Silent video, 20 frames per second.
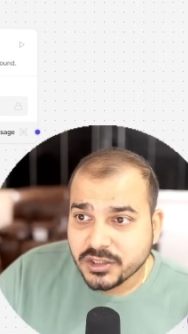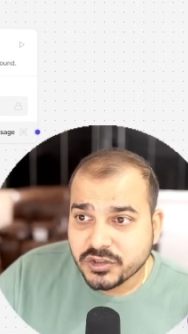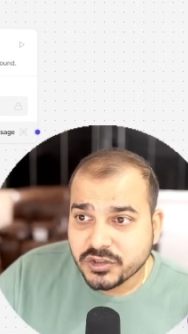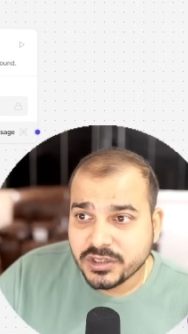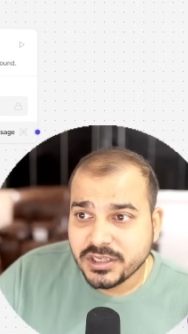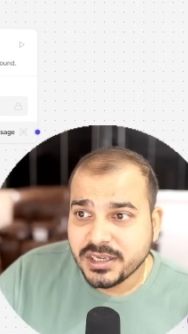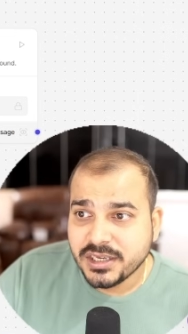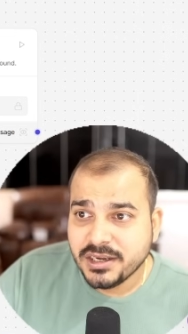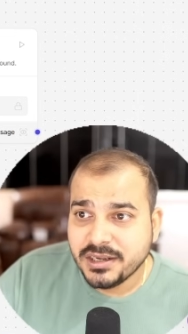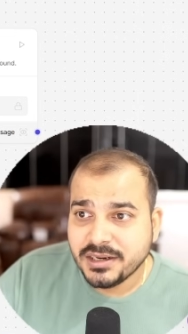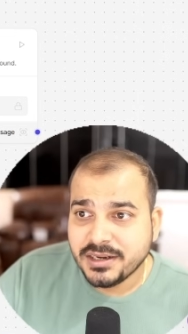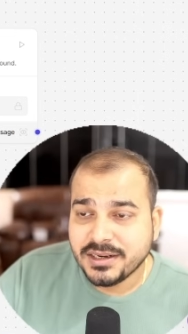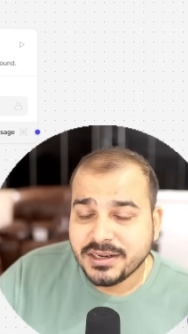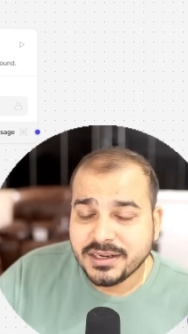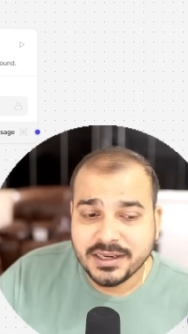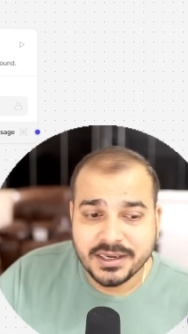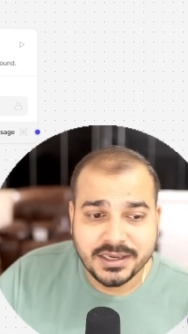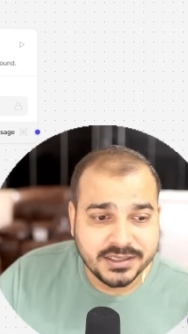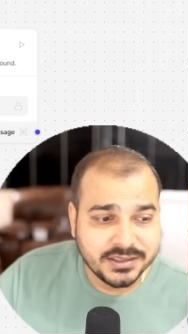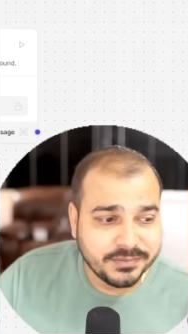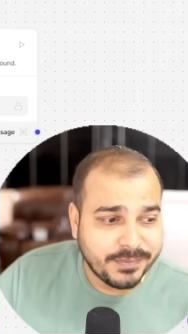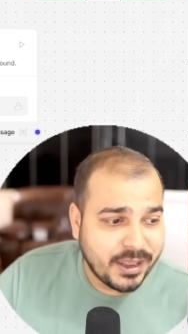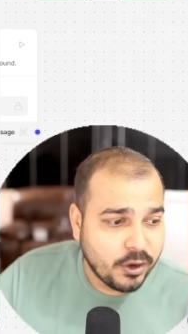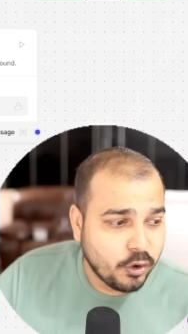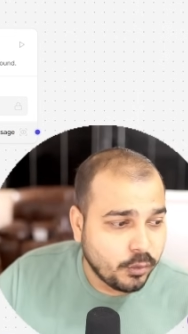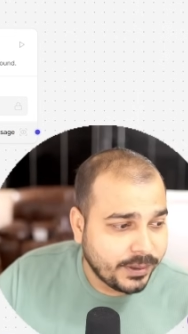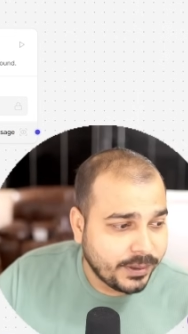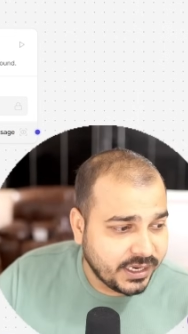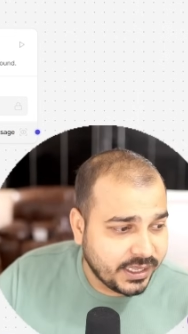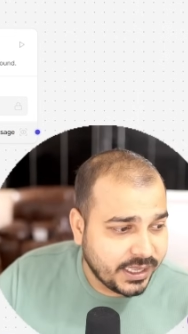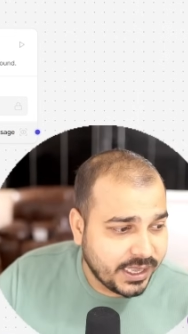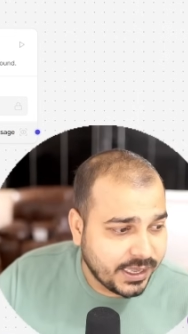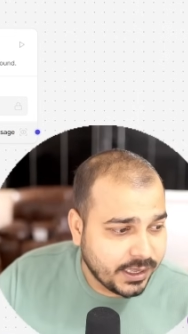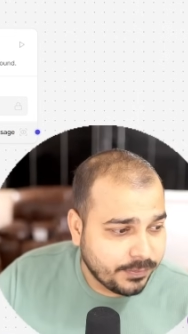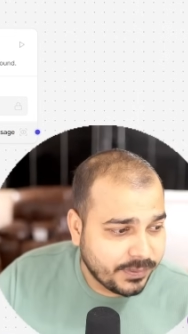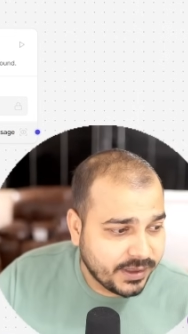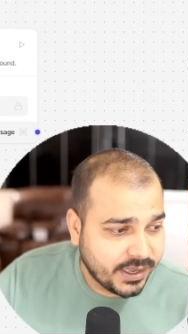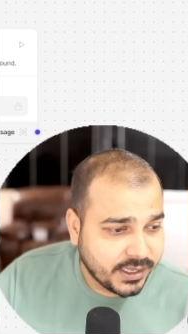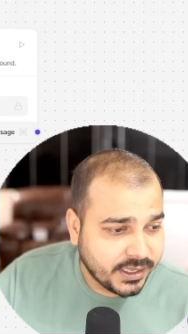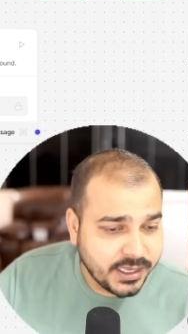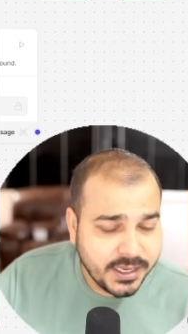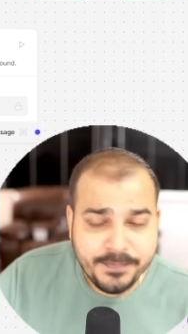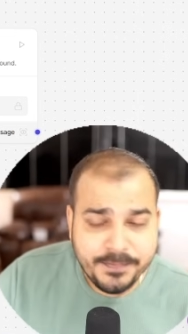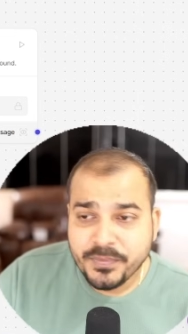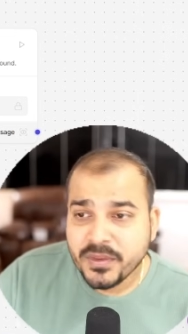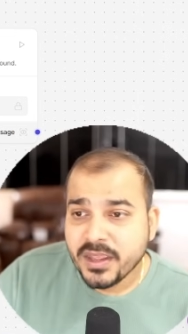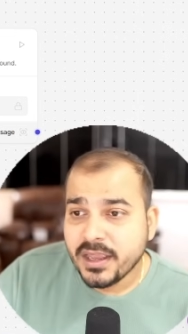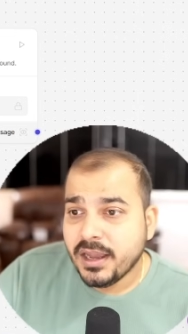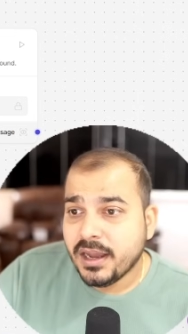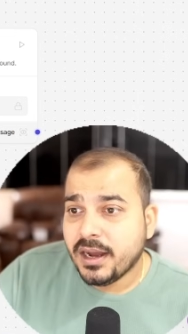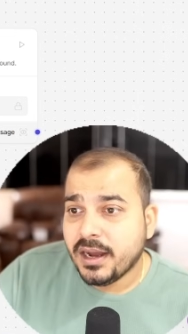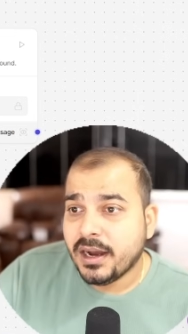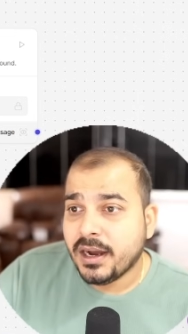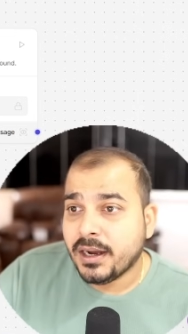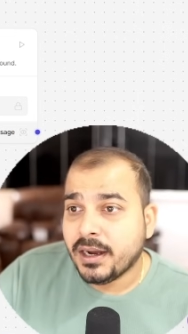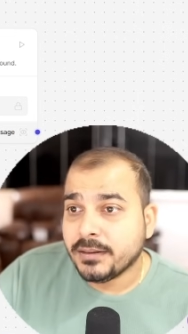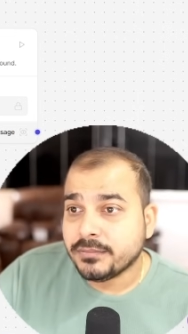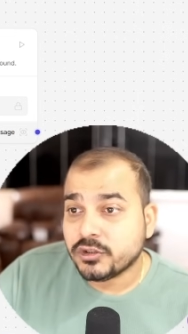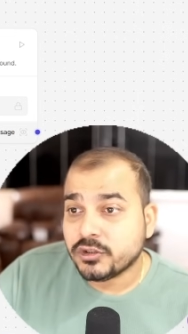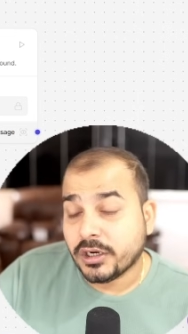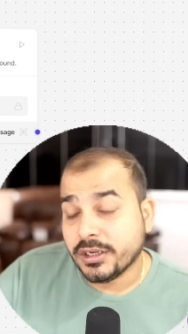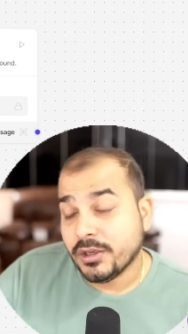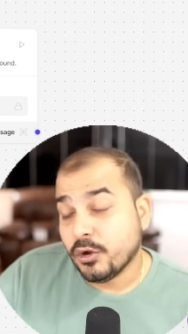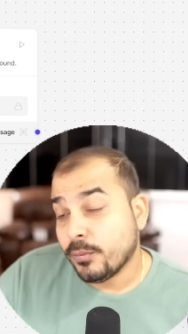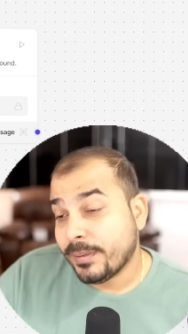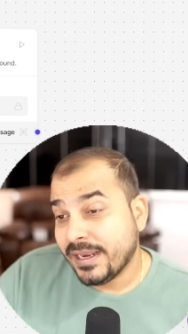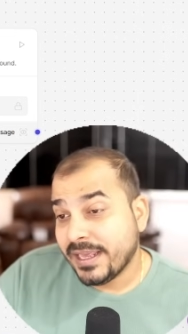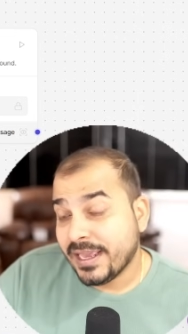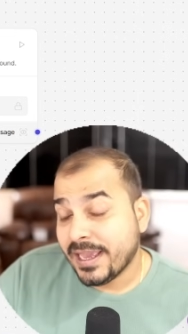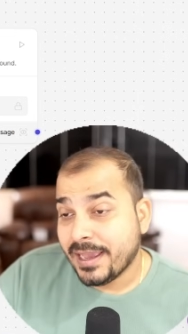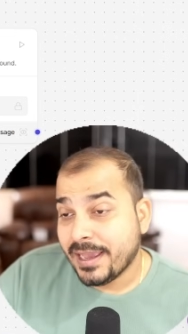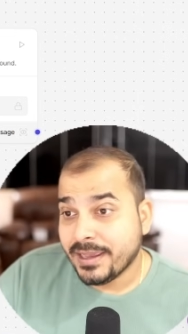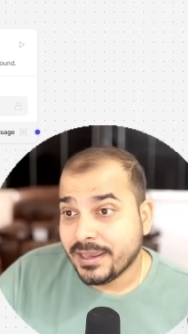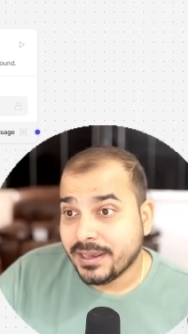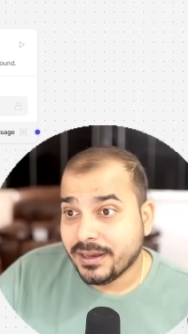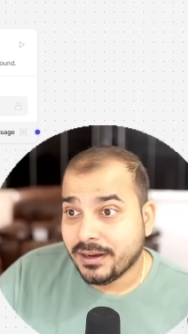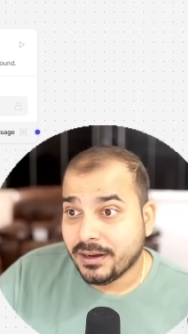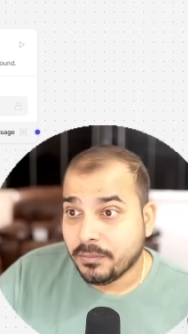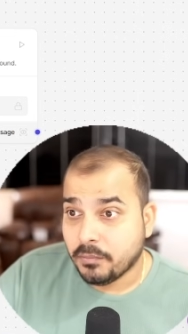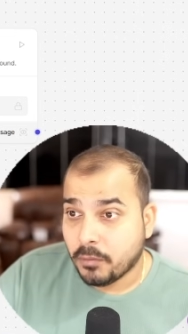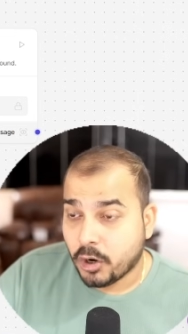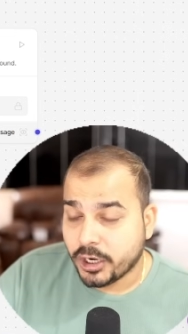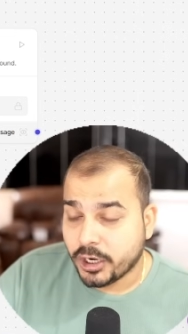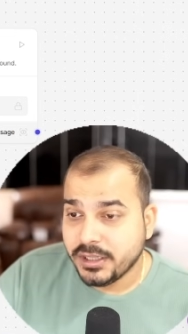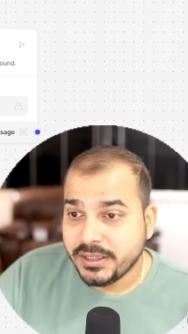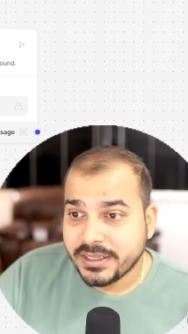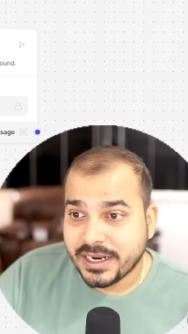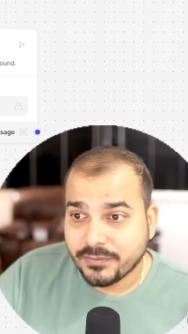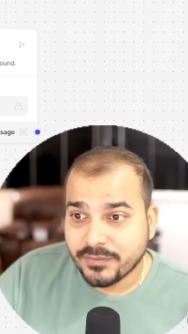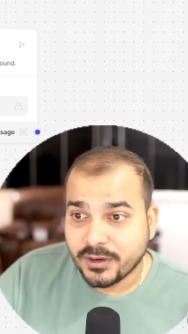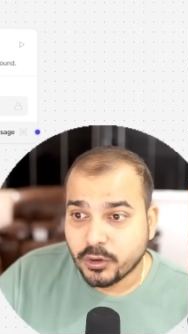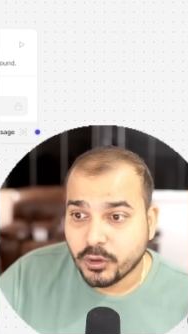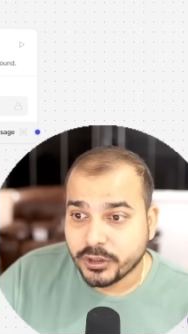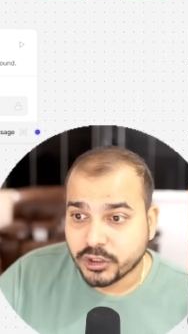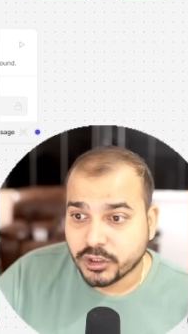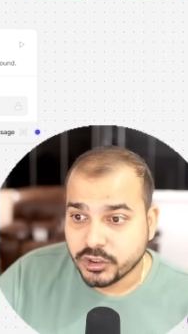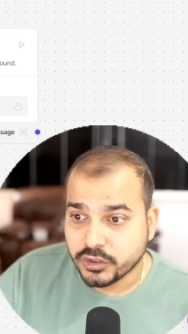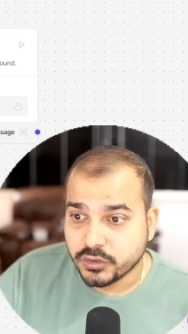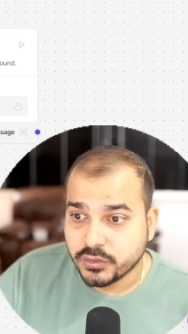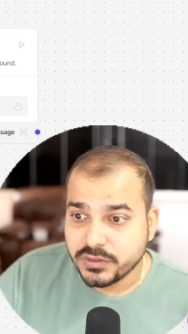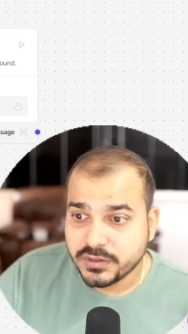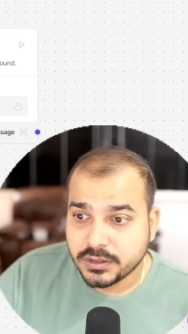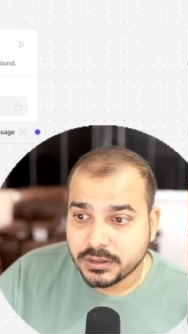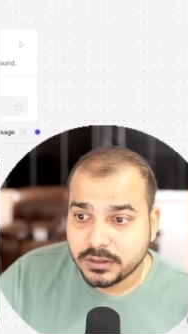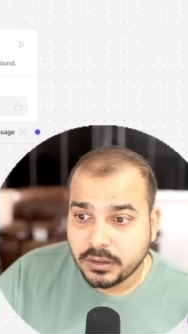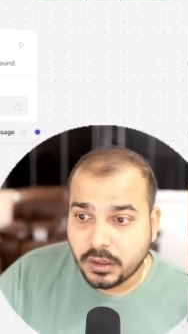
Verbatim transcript: So here uh, is my OpenAI API key, uh, sorry, OpenAI uh, model that we're going to use